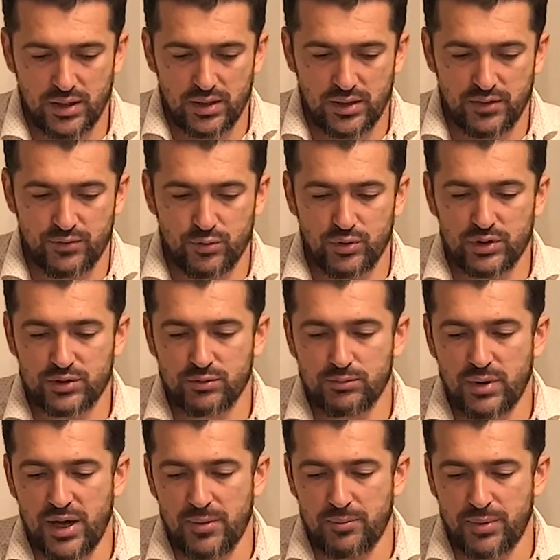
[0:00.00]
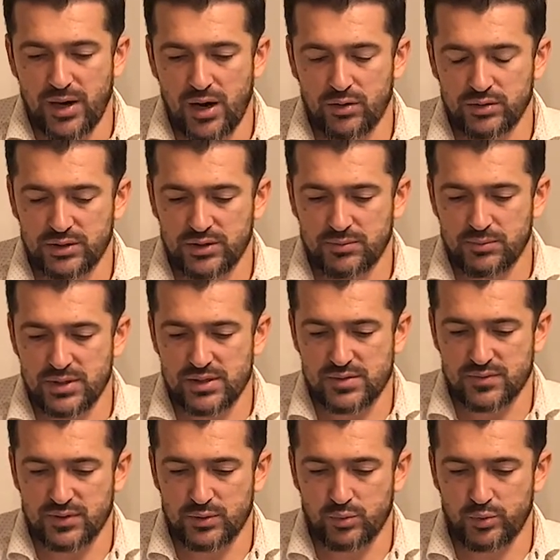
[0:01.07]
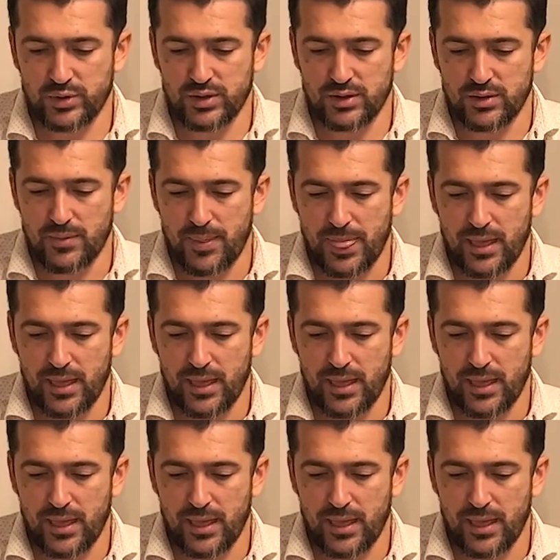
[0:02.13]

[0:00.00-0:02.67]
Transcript: If you want to buy pound, it means that we